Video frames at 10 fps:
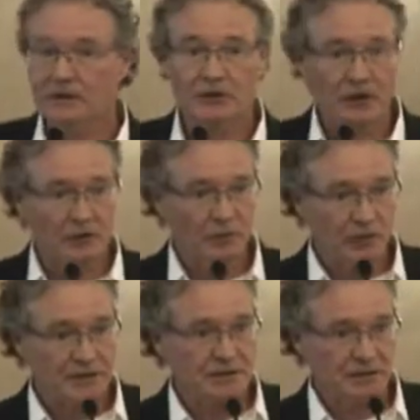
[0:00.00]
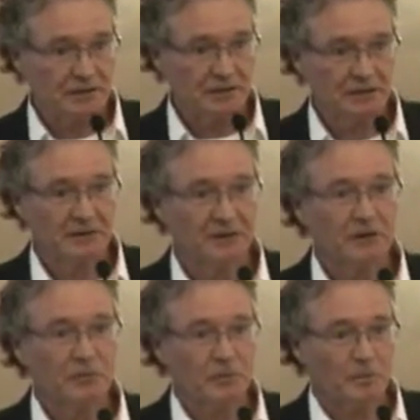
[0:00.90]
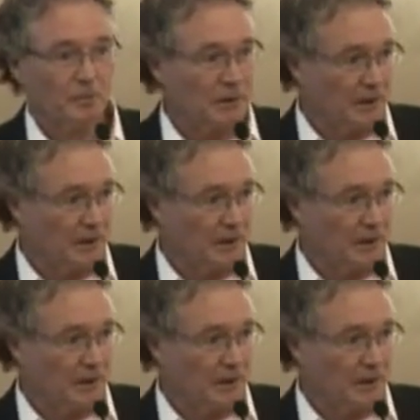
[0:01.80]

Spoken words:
Not the pricing, but